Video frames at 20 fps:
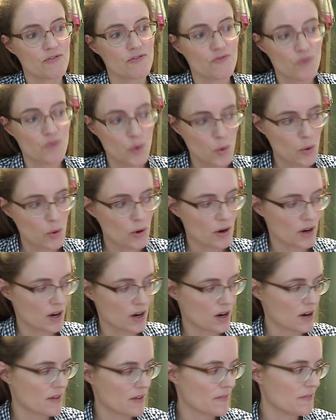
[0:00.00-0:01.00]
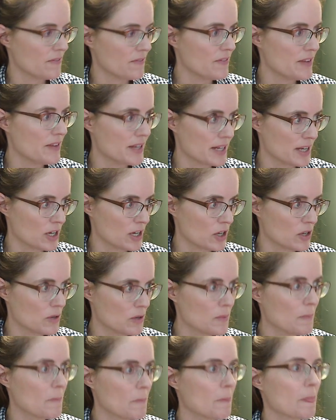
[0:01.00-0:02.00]
4
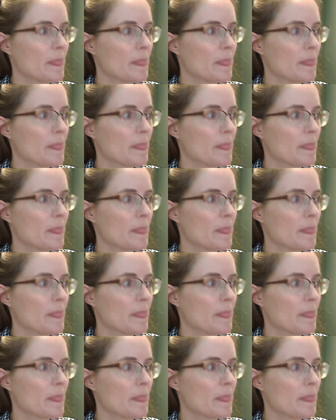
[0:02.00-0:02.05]
video,